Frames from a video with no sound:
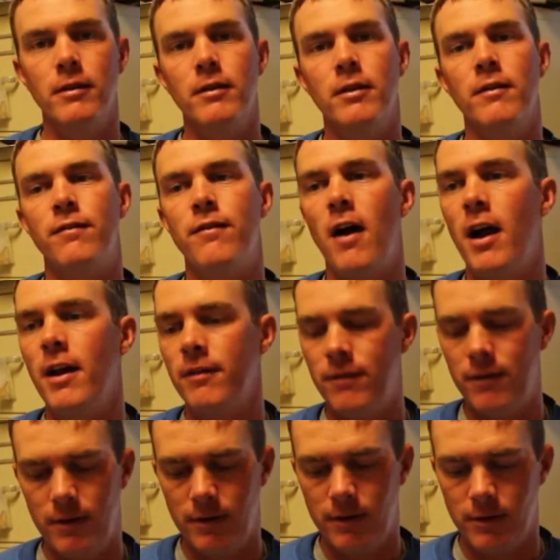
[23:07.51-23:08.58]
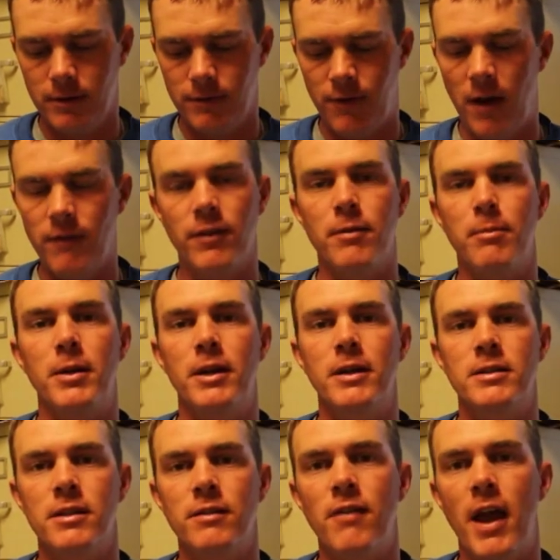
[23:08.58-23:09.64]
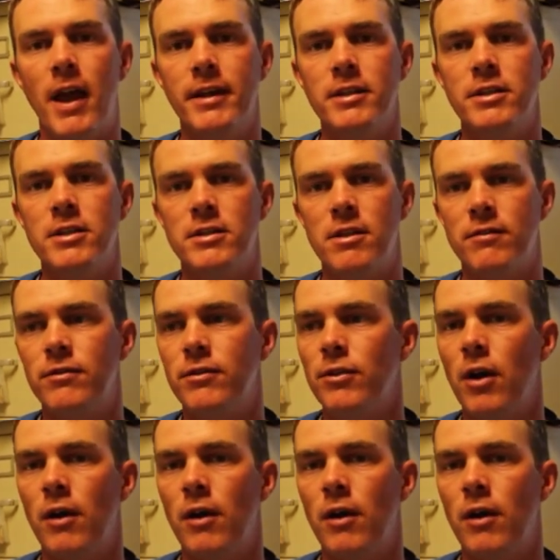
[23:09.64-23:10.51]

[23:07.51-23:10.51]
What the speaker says: the five of the biggest advantages of